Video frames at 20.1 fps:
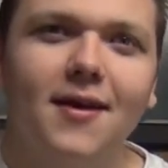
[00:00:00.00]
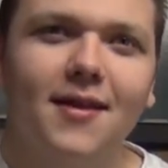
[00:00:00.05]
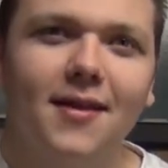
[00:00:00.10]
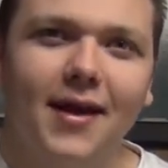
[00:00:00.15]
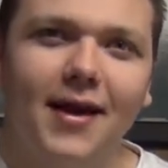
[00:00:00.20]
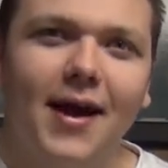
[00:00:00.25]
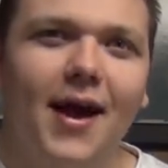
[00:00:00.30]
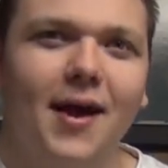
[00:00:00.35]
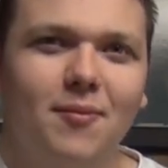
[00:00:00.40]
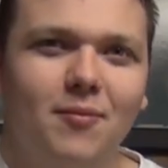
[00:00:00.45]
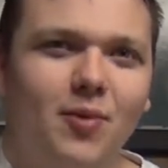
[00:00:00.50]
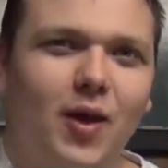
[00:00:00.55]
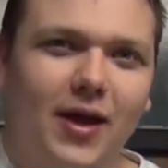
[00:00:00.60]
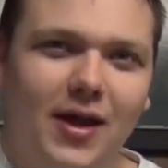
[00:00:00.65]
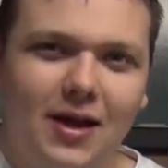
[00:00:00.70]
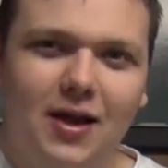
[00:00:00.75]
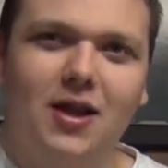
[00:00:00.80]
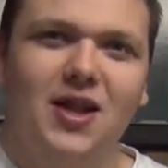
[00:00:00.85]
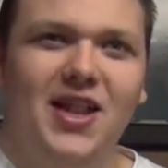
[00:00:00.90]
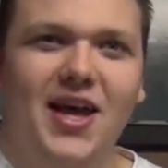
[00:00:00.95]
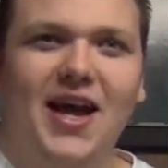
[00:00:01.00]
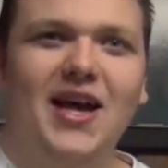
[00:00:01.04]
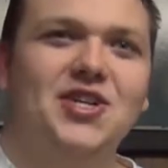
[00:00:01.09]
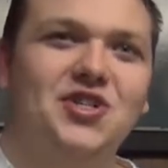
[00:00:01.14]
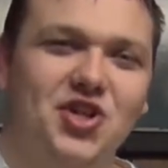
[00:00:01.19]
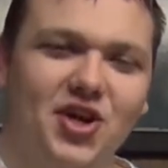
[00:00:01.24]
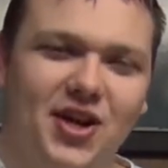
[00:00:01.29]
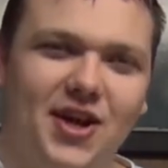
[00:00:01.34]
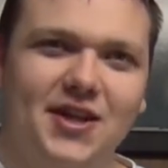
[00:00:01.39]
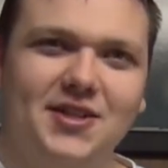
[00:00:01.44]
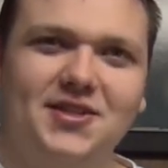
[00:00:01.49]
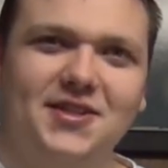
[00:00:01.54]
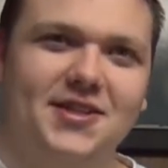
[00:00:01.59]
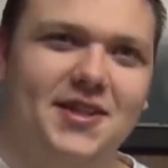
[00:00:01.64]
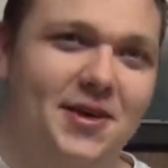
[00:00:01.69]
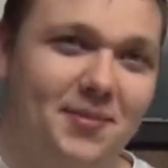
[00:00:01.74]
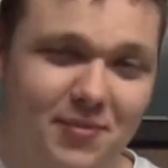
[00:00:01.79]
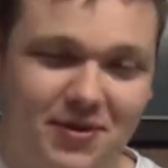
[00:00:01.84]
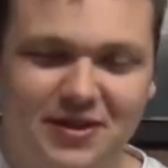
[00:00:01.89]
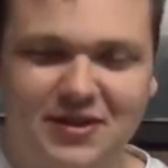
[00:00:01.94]
Like I like clash against
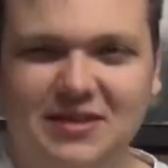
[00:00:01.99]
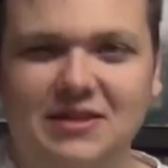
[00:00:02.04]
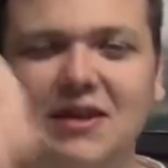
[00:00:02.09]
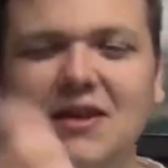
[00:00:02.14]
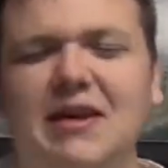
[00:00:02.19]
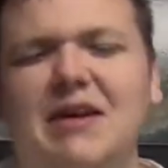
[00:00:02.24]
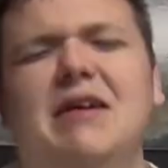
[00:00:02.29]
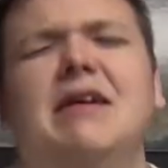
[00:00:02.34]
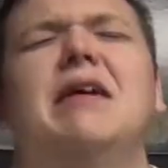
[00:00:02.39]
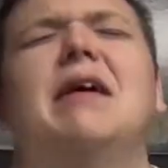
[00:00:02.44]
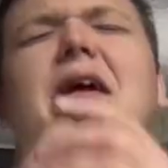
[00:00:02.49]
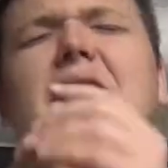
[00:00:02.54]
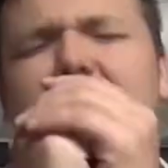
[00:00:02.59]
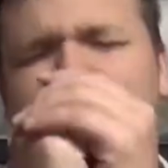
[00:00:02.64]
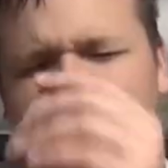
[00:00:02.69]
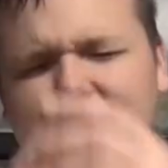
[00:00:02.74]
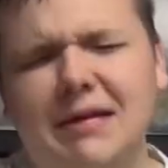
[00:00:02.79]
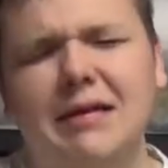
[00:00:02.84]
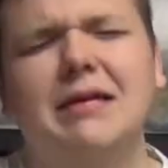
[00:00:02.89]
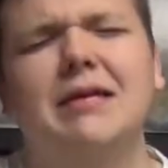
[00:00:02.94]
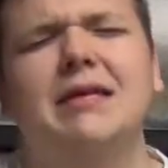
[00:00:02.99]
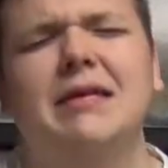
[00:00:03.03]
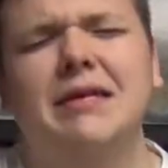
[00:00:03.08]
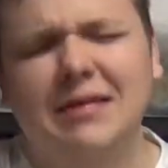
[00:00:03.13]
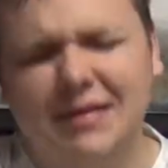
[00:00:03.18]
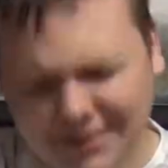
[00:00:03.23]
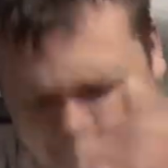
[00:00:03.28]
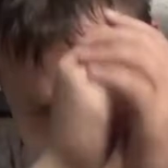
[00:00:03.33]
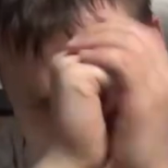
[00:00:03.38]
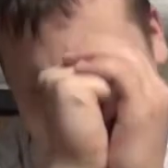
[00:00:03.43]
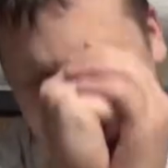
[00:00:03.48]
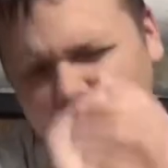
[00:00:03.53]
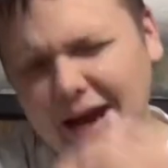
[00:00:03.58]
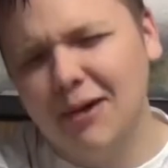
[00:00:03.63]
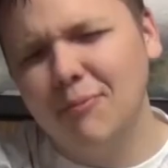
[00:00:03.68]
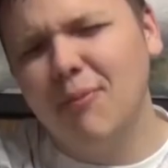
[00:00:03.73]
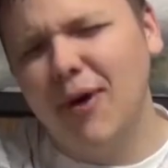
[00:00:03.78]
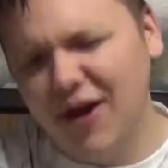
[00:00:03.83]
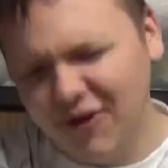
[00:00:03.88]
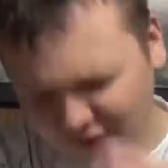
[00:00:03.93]
it, but it's
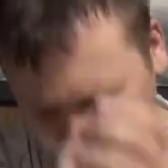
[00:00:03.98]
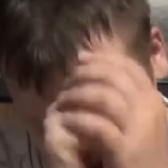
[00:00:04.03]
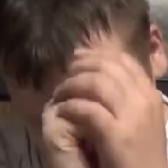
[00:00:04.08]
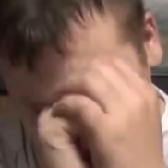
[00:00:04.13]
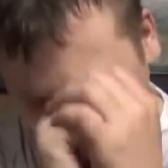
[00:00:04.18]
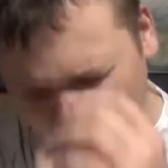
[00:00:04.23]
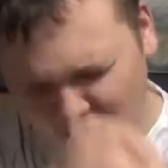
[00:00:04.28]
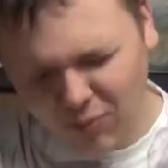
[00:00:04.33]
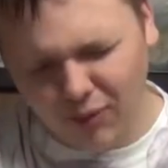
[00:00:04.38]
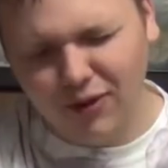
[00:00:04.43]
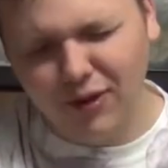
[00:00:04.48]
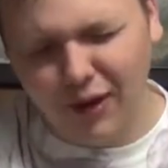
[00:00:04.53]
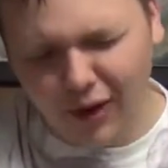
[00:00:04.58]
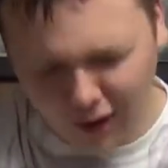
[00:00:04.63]
damn my feeble